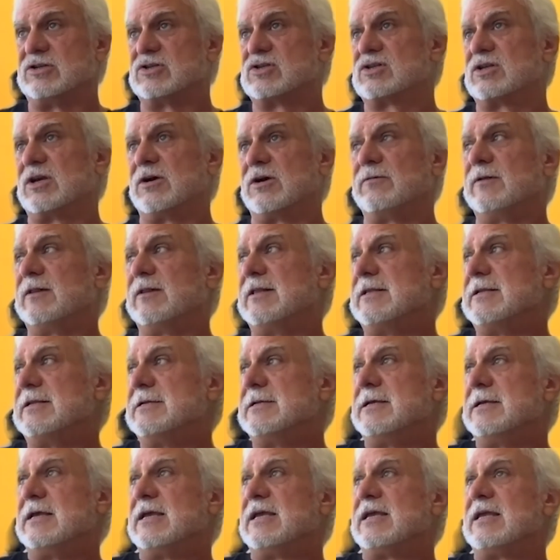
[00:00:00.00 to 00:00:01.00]
So
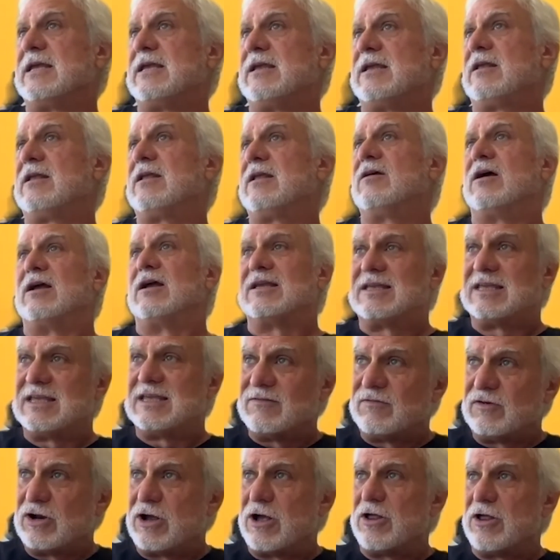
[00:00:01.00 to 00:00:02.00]

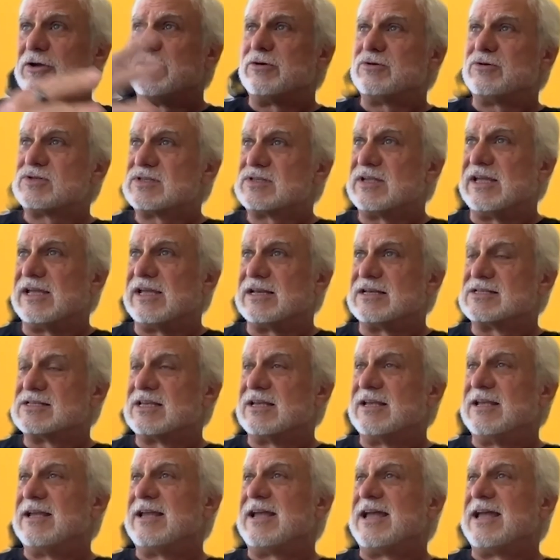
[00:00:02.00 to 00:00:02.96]
given all those things,